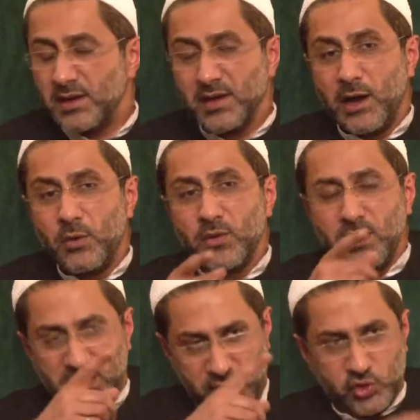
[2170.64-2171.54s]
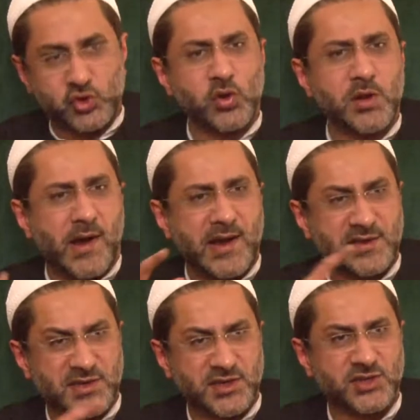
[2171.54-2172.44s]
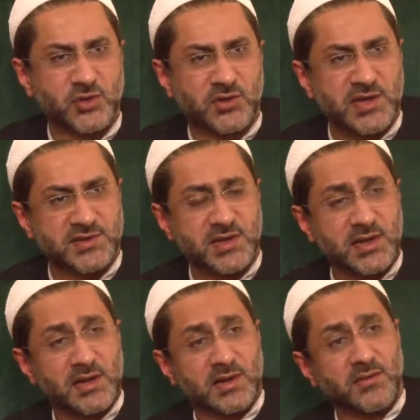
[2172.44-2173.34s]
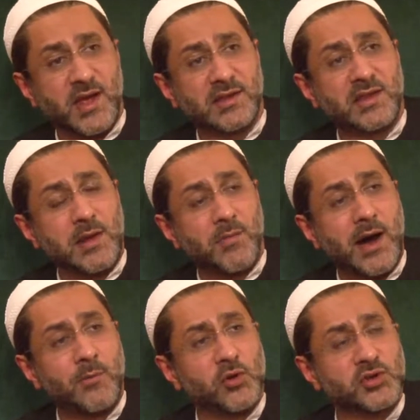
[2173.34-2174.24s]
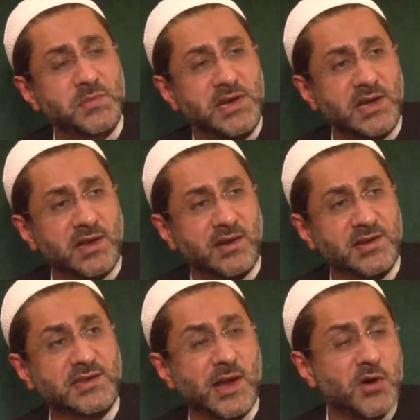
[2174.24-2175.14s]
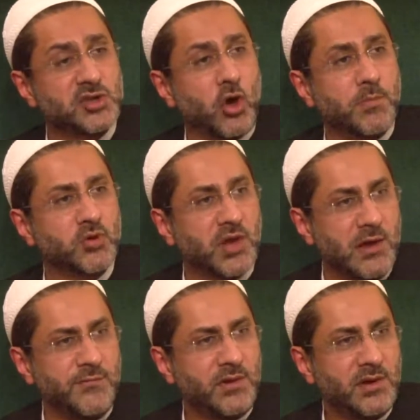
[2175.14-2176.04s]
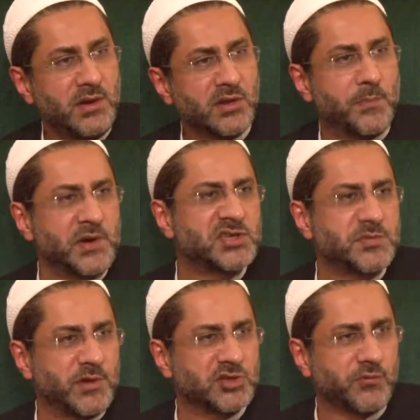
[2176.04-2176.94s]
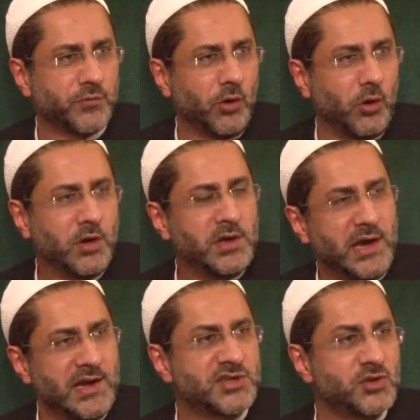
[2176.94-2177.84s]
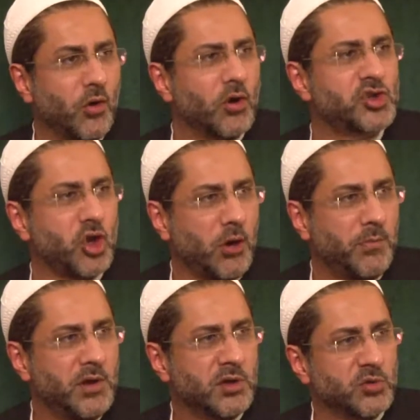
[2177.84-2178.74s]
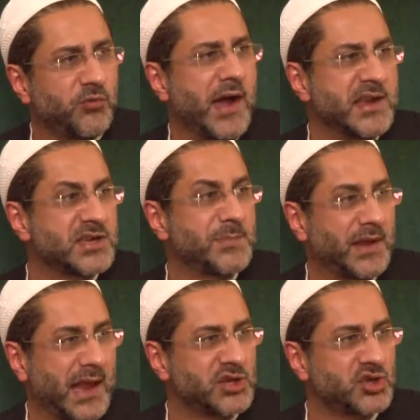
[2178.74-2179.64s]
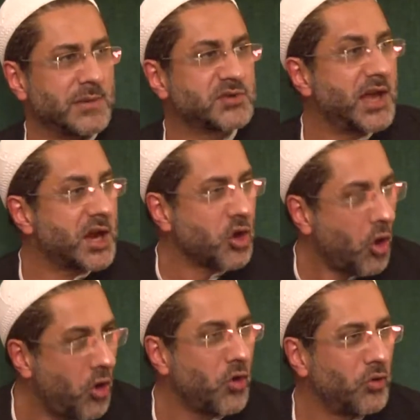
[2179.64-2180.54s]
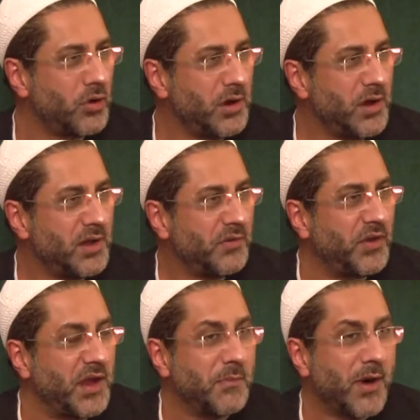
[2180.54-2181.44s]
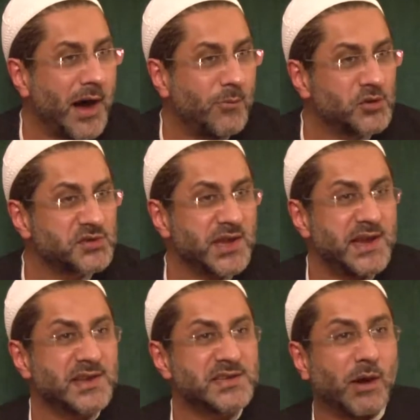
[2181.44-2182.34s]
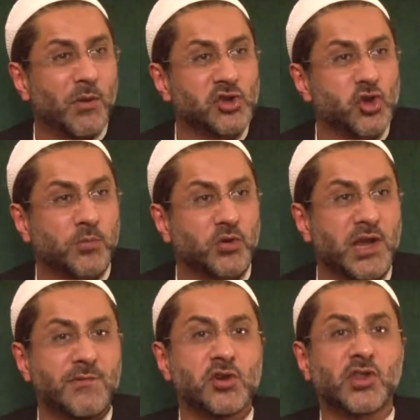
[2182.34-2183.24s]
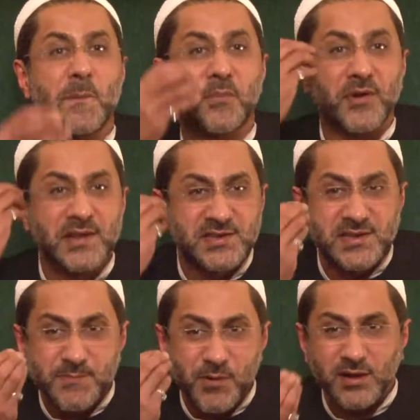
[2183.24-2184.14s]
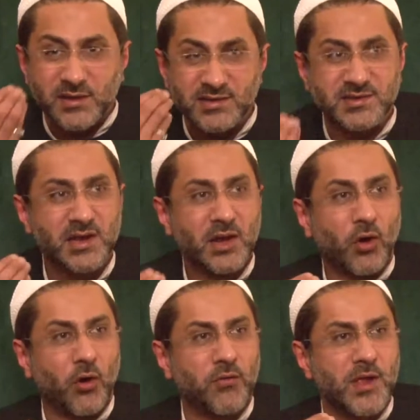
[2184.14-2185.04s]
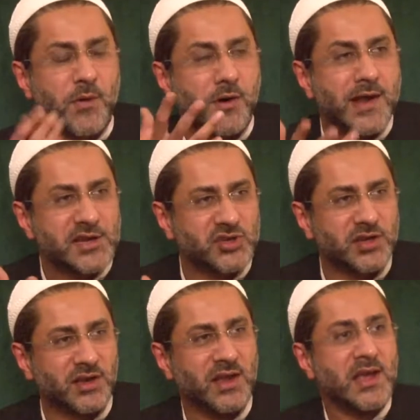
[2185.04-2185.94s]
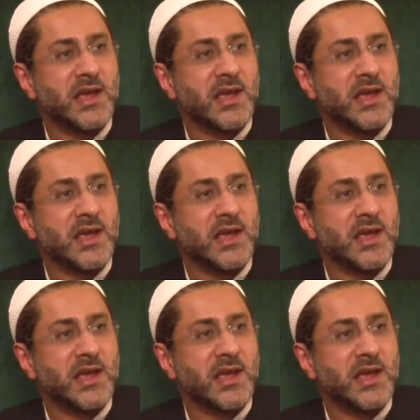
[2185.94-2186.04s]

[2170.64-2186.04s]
Now, the Usuli mind has understood this, that the Imam was meaning that it's our job to give the principles of law, and it's your job to find its application. I'm saying no. The Imam was saying it is our job to give you the principles of liberation.